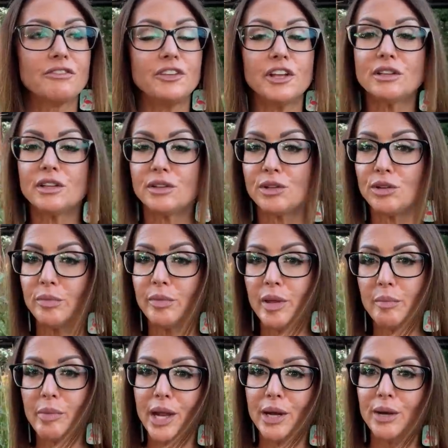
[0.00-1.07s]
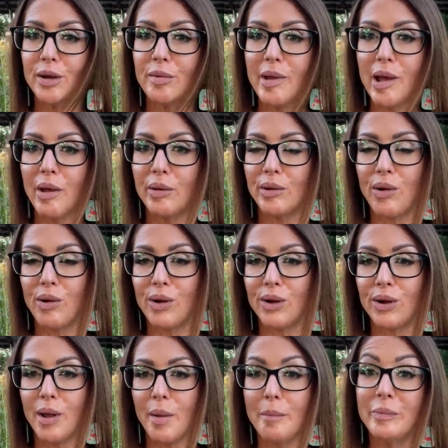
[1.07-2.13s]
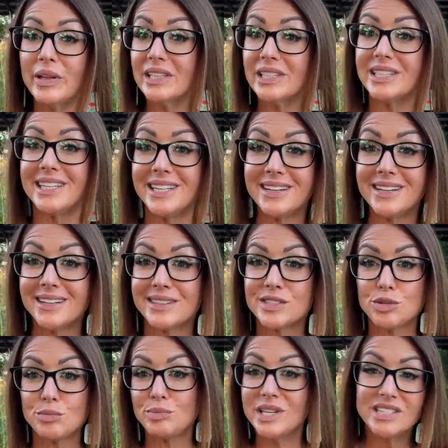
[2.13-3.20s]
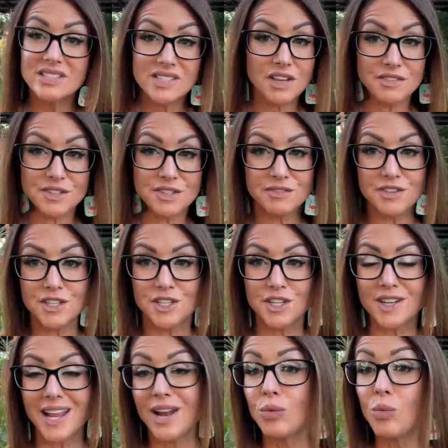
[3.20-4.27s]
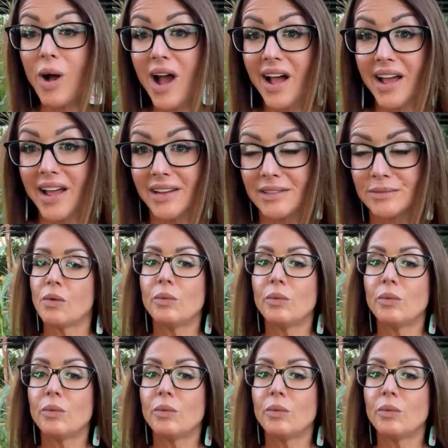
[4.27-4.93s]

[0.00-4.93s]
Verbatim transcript: feel a little bit better about our ability to be self-sufficient and why.